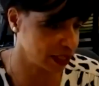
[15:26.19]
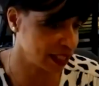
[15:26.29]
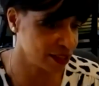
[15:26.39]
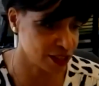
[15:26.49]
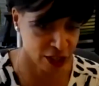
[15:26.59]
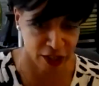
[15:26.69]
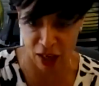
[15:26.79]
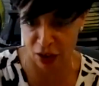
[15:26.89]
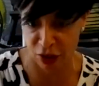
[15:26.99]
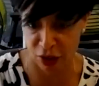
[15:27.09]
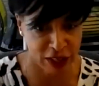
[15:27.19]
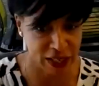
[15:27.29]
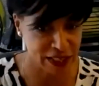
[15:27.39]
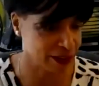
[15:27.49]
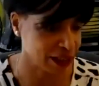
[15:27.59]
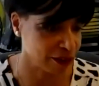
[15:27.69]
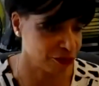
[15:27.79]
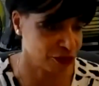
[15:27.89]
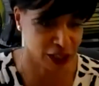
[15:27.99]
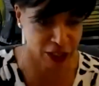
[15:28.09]
in India, in Hungary, in South
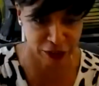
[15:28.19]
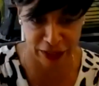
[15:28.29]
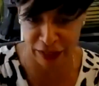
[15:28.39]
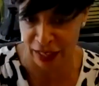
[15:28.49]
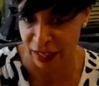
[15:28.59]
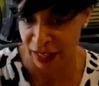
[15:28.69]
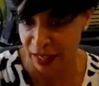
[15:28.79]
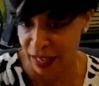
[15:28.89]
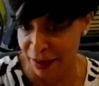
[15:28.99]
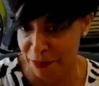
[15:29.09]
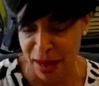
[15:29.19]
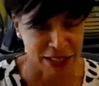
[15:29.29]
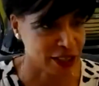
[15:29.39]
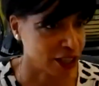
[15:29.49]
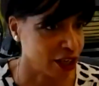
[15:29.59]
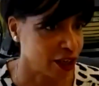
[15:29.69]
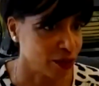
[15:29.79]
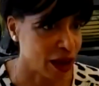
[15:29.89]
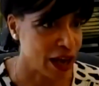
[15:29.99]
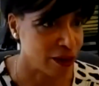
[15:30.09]
Africa, and Mexico.